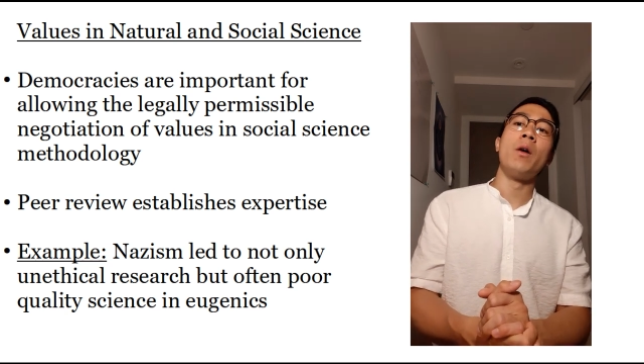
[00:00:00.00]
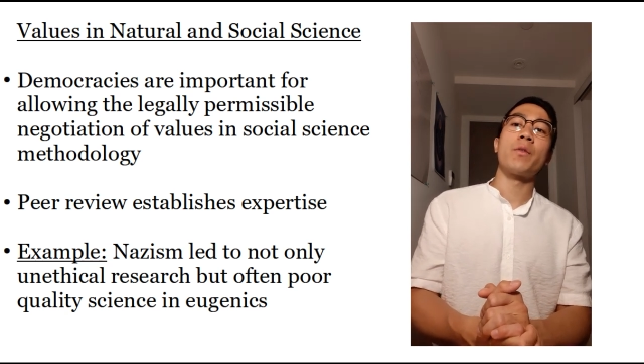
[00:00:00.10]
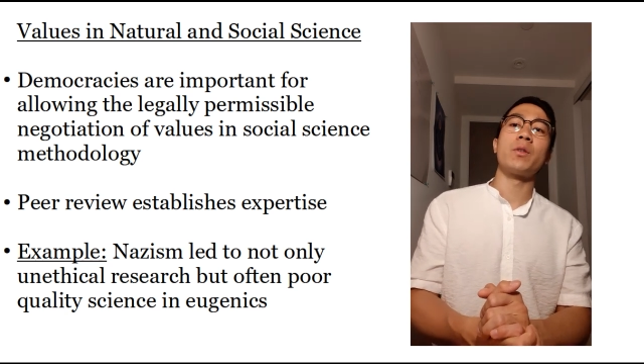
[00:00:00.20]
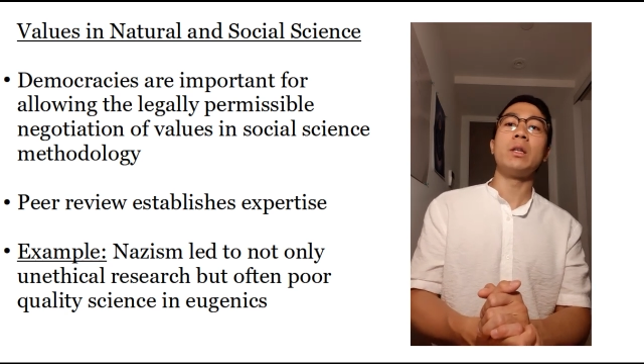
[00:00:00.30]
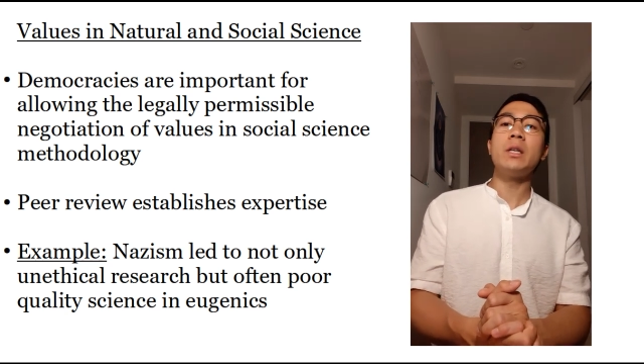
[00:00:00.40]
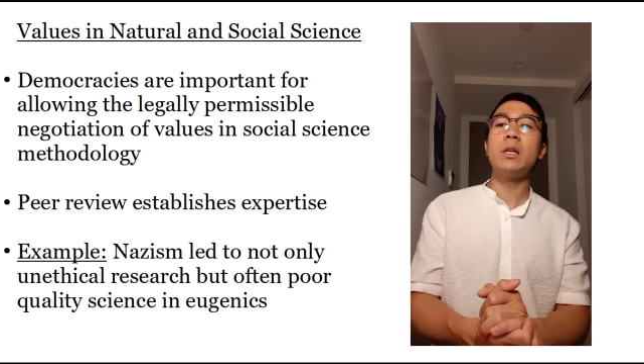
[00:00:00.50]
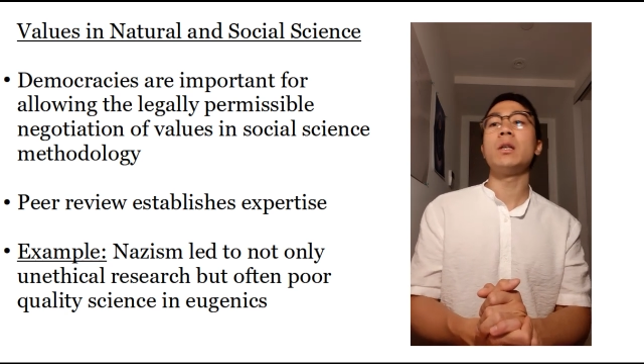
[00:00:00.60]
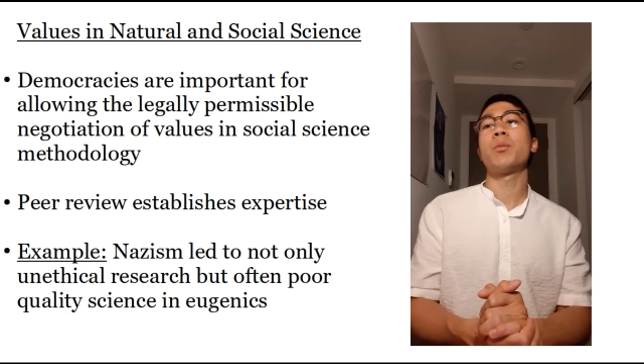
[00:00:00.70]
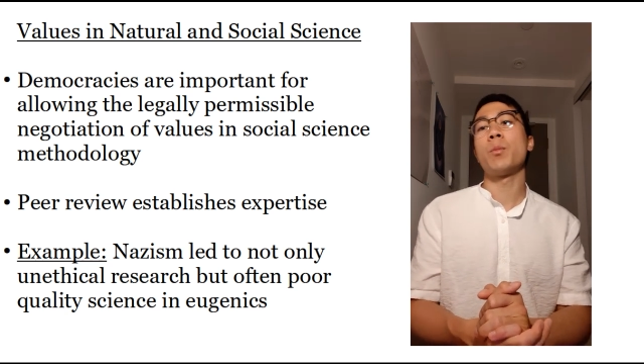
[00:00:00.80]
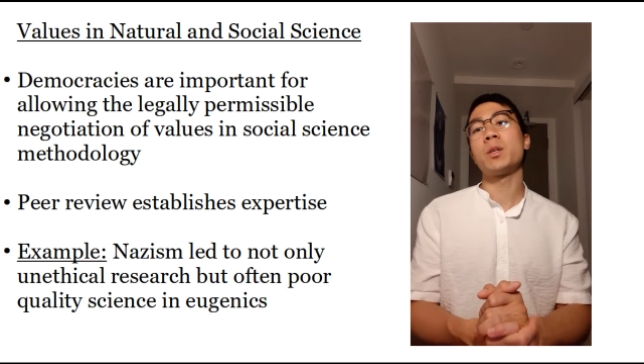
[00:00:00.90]
for the
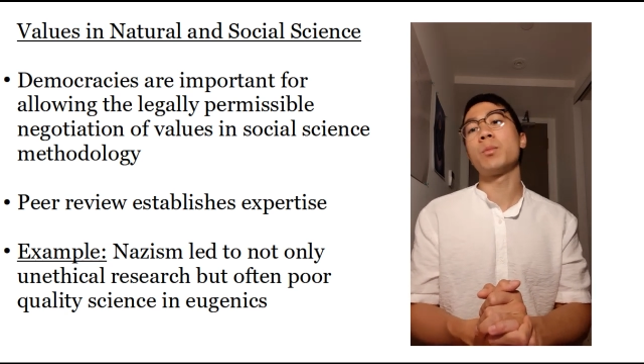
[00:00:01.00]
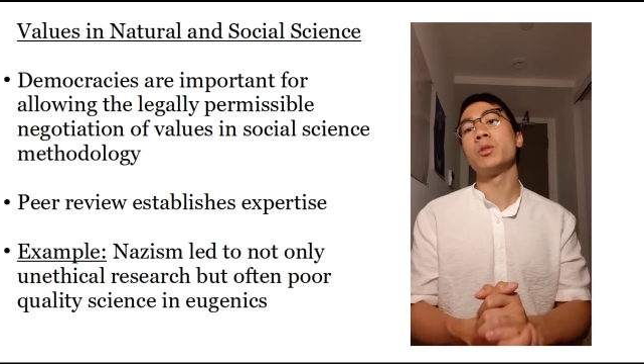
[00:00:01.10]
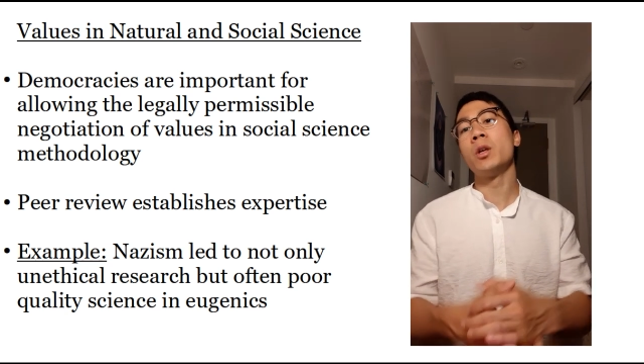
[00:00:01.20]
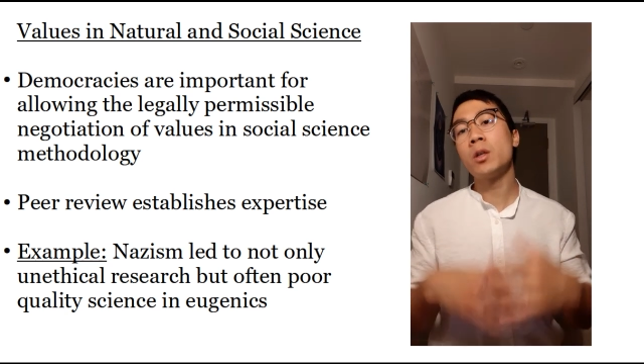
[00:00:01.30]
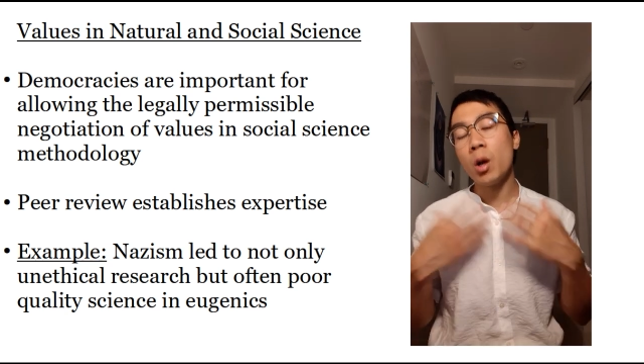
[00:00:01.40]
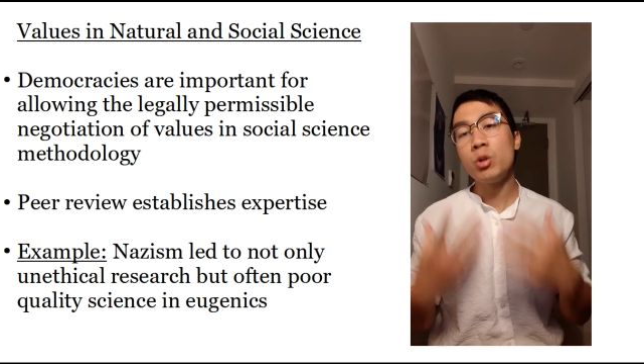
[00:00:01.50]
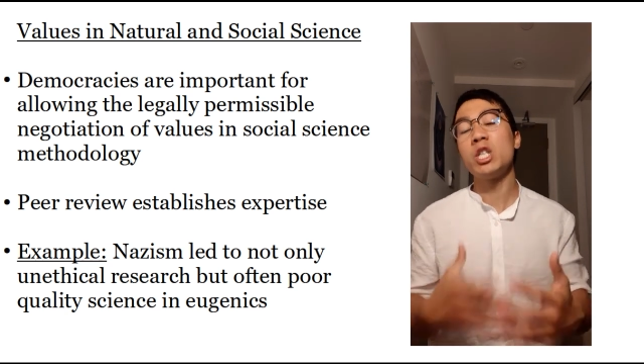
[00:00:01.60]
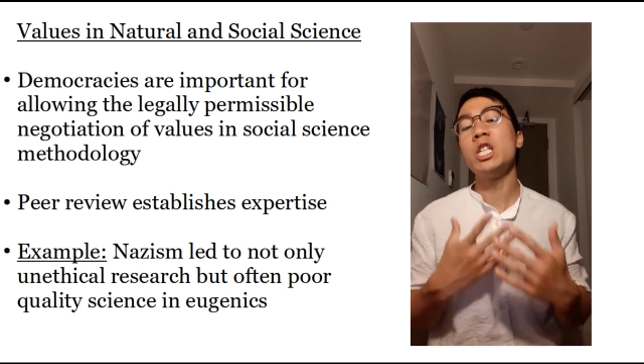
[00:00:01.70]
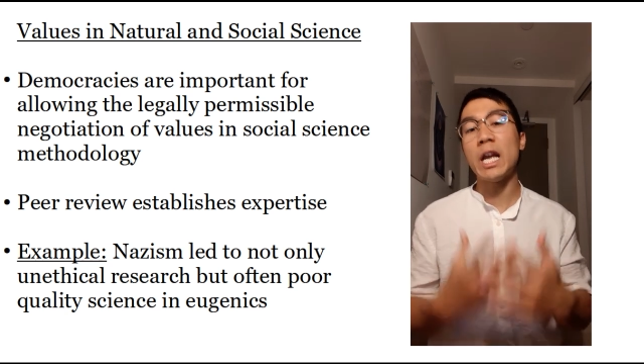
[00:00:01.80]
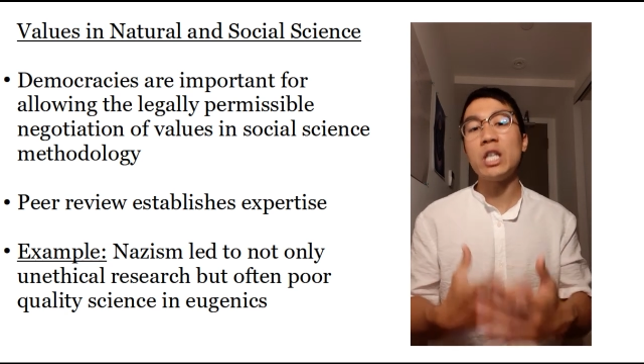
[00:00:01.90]
legally permissible
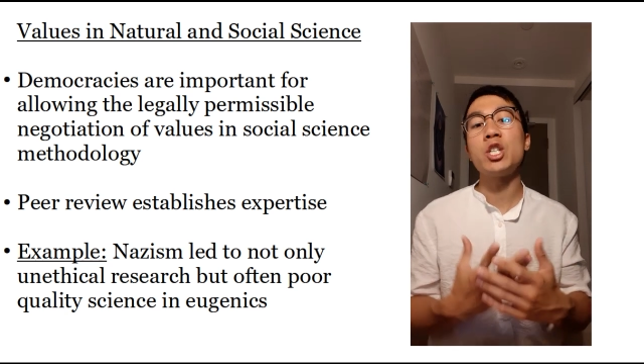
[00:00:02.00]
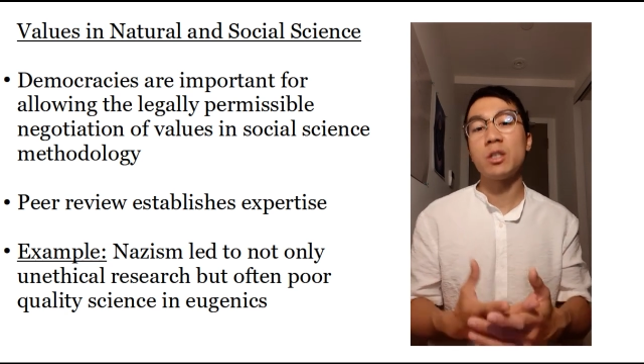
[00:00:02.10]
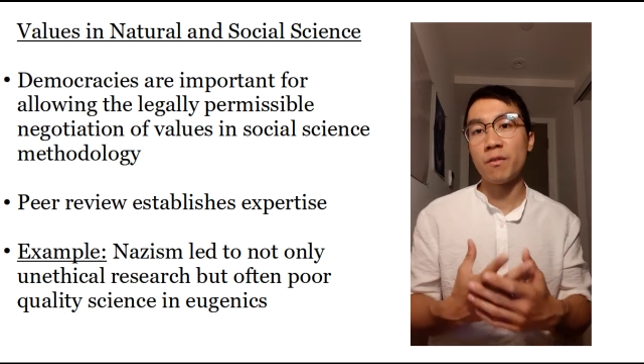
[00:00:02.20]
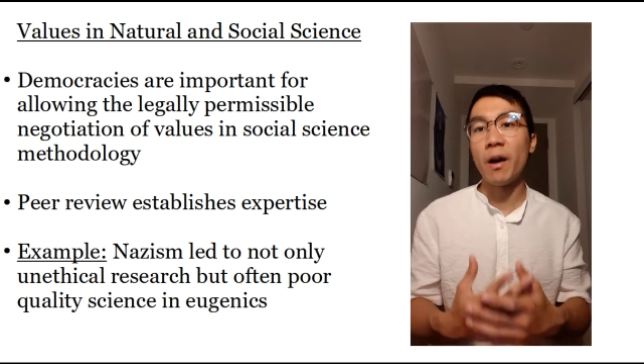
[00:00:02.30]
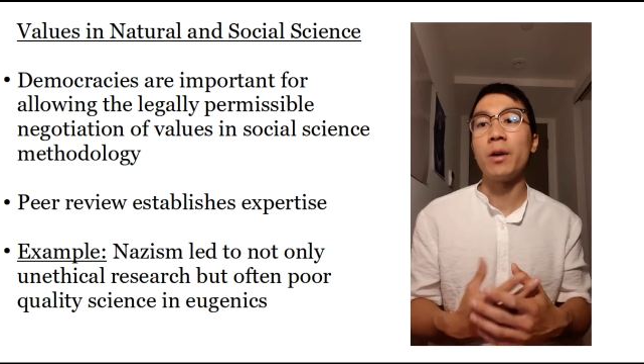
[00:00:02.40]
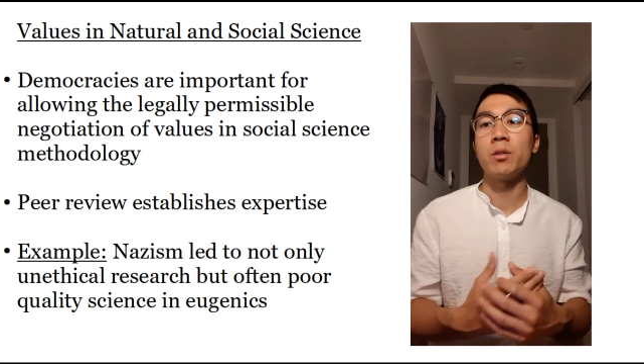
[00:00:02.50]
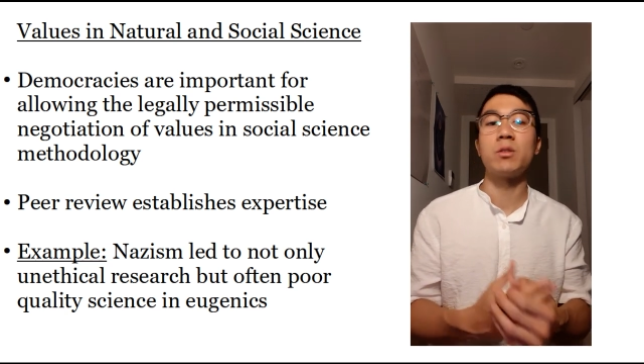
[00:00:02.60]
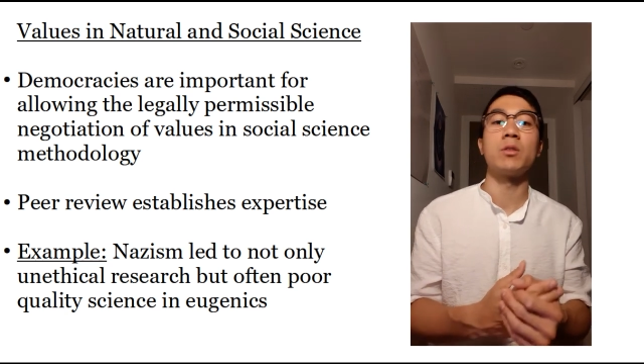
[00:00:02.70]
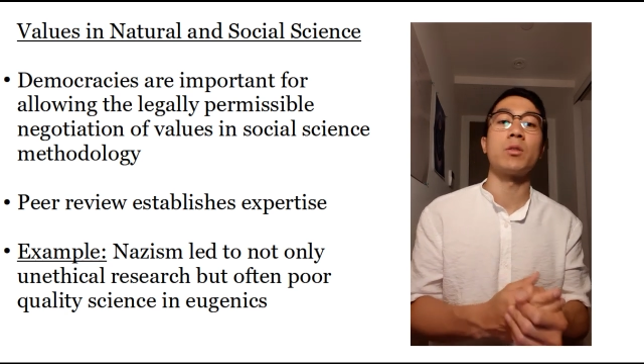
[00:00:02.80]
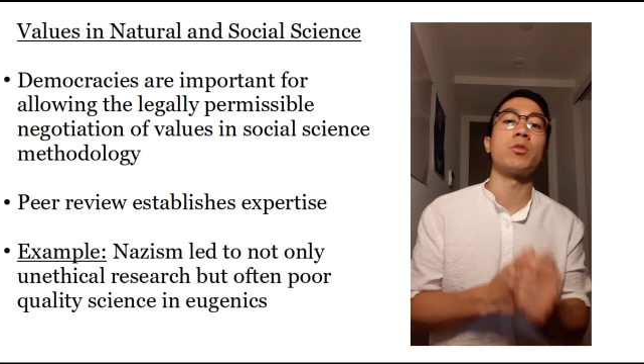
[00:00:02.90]
negotiation of
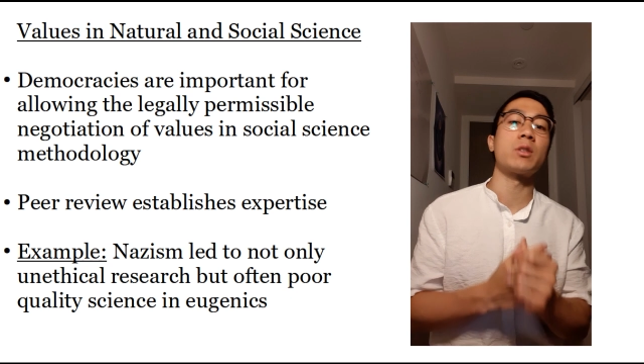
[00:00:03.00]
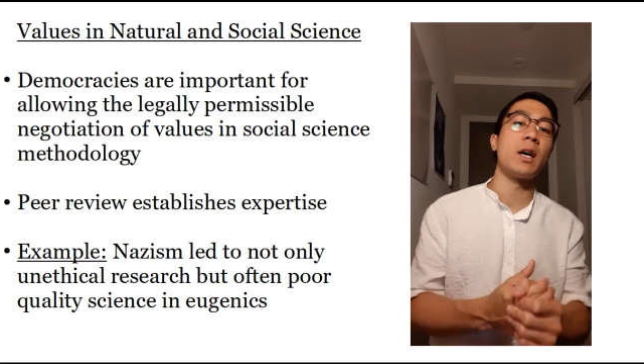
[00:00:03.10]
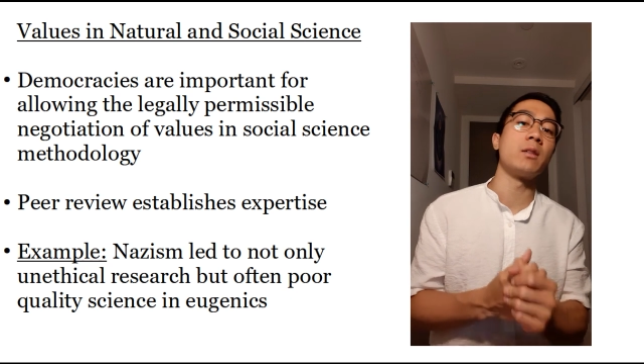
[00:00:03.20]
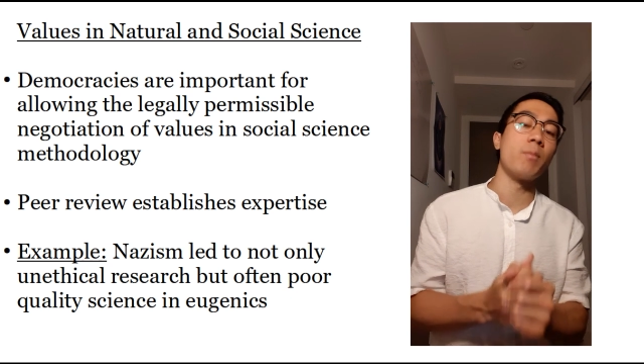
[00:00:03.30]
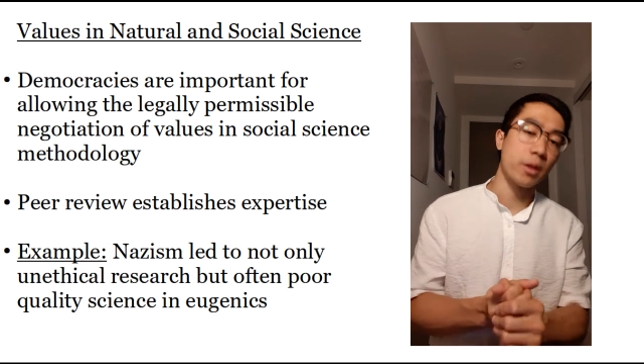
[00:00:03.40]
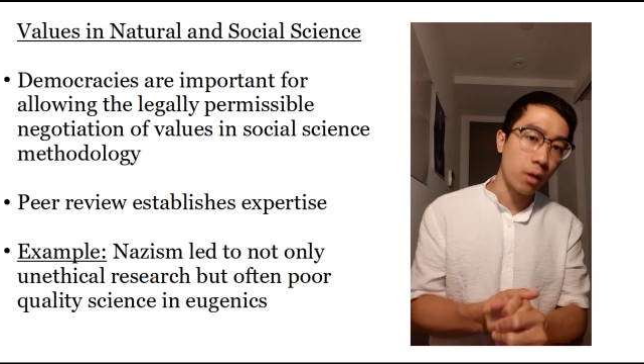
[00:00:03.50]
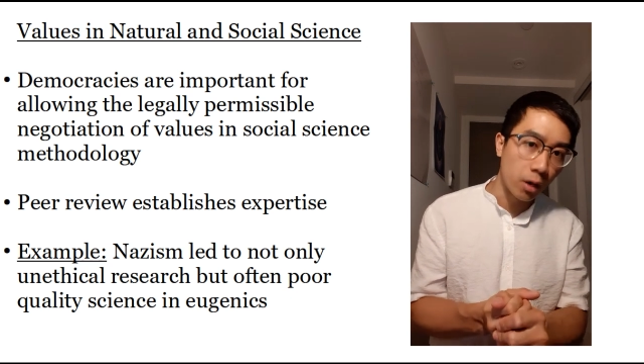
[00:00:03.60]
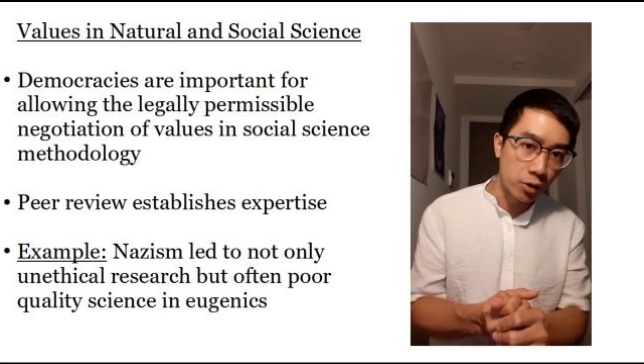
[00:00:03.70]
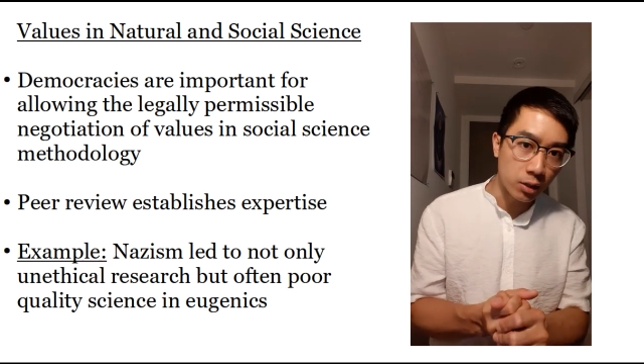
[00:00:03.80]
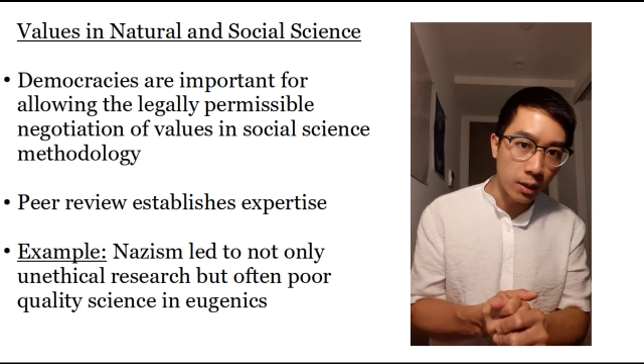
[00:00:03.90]
values in social science
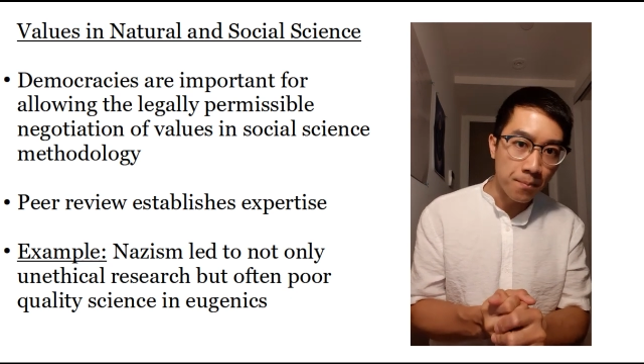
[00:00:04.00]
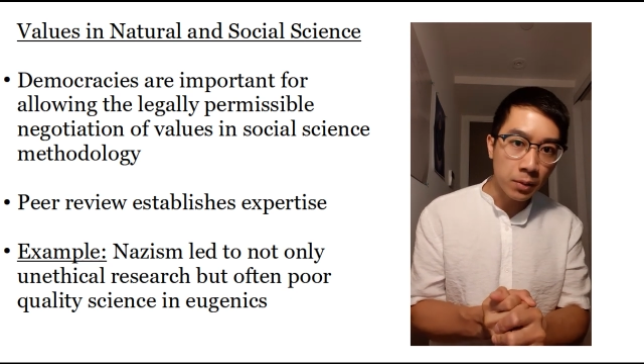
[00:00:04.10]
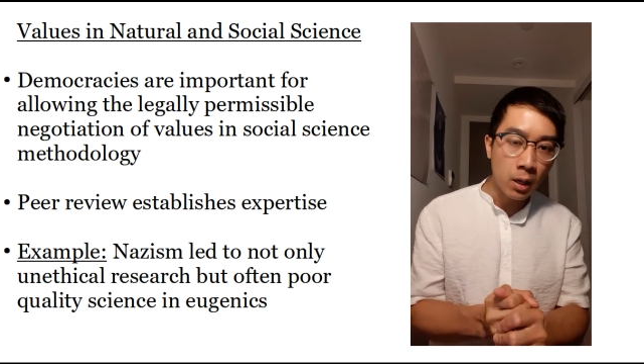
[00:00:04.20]
methodology.